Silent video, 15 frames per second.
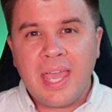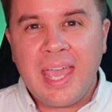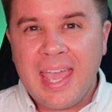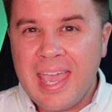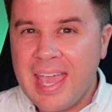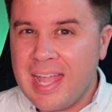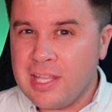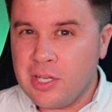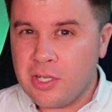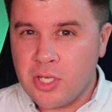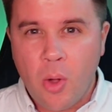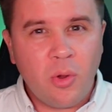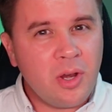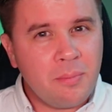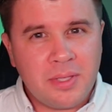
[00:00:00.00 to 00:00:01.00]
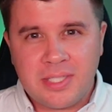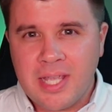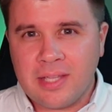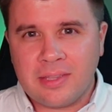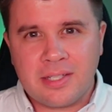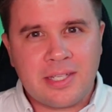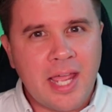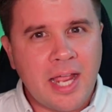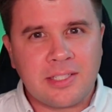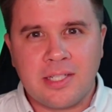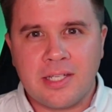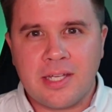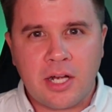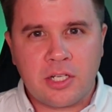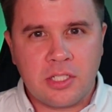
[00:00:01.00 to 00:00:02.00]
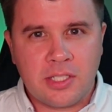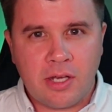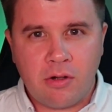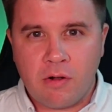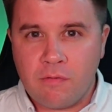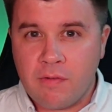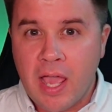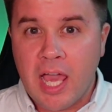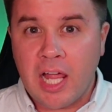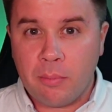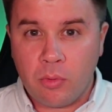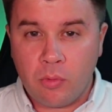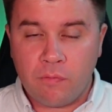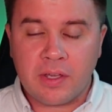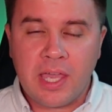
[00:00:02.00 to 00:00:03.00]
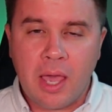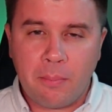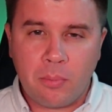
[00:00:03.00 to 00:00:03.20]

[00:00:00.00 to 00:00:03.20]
and you don't want to miss out the tax deductions that are available for capital